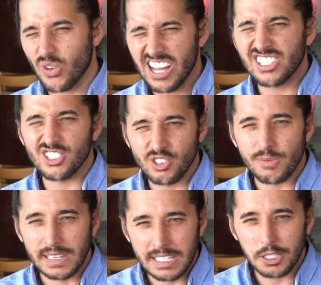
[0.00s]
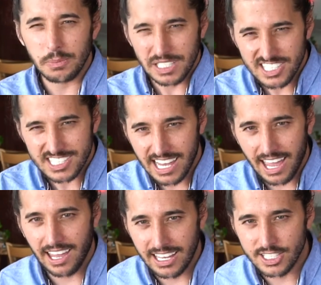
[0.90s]
so I deserve a little bit of
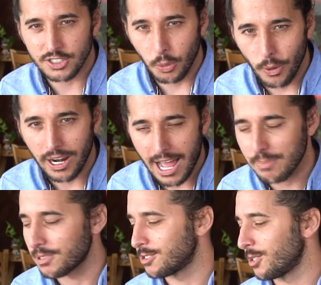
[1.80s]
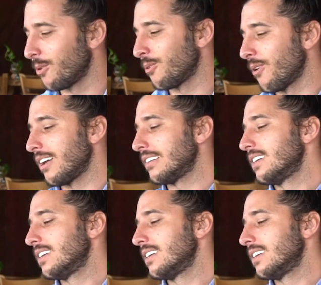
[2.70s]
say as to what happens here, right?